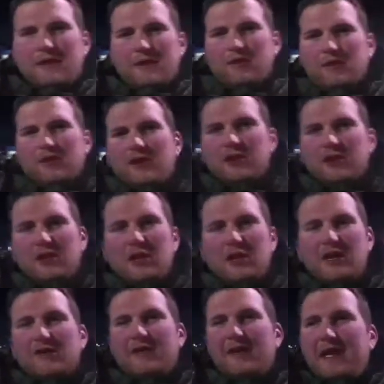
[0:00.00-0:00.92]
They were really
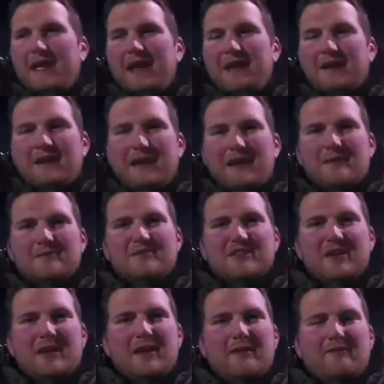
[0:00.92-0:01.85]
good. They had games
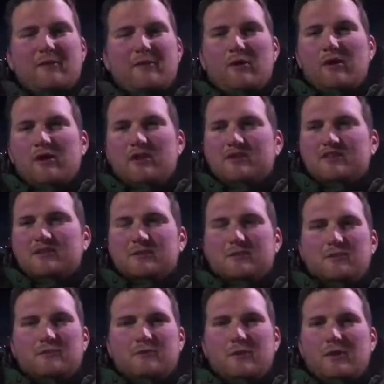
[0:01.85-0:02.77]
set up for us,
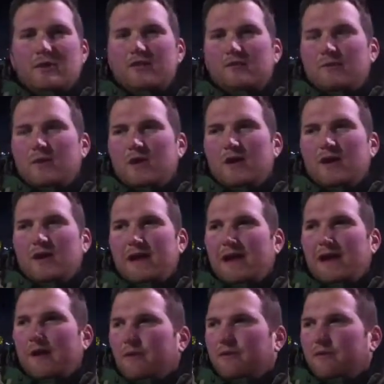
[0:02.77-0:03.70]
and we hung
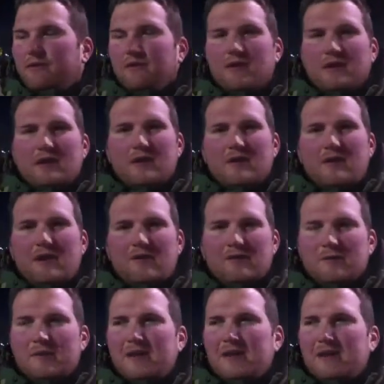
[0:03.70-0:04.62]
out with
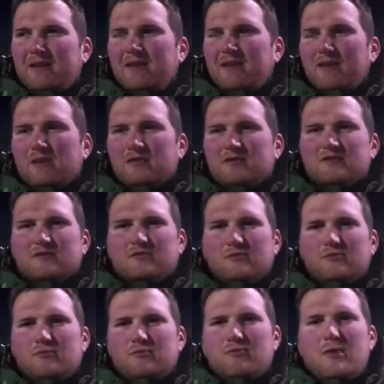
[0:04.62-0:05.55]
everybody. There was
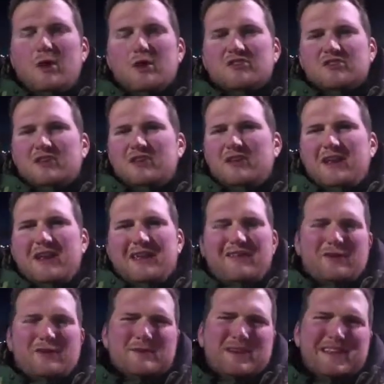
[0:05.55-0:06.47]
most of the day,
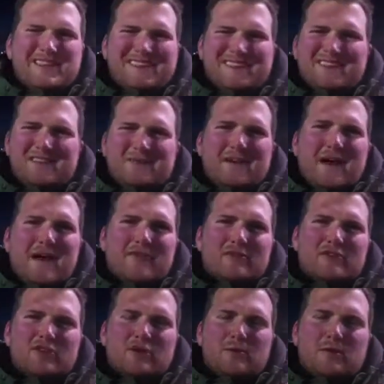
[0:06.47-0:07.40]
there was about 65
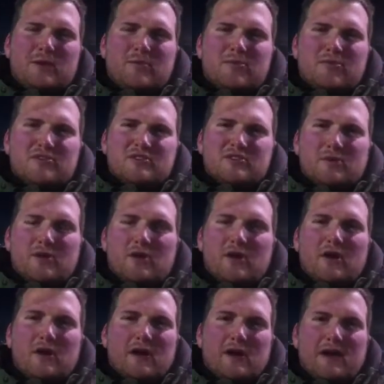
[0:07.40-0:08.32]
or so people, so we
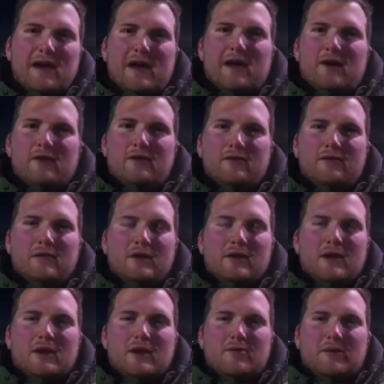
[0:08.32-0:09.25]
all hung out and
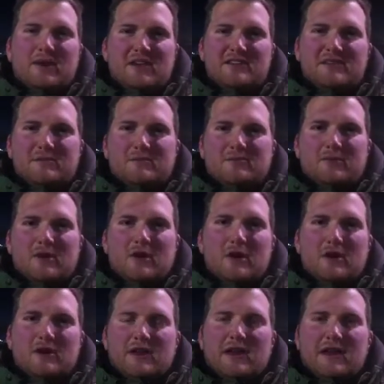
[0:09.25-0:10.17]
played some
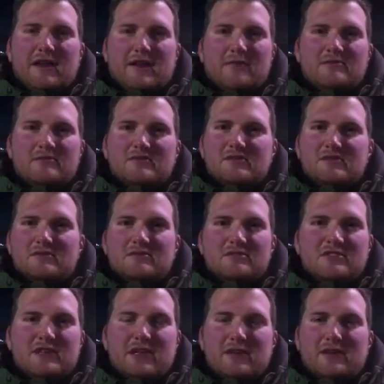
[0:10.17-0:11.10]
yard games and
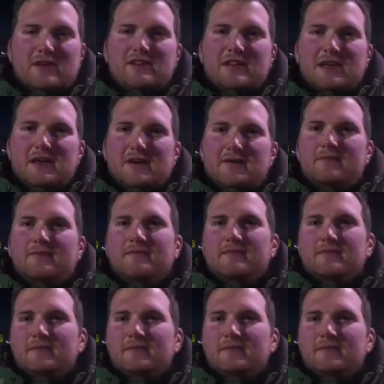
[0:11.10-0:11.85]
just had a good time.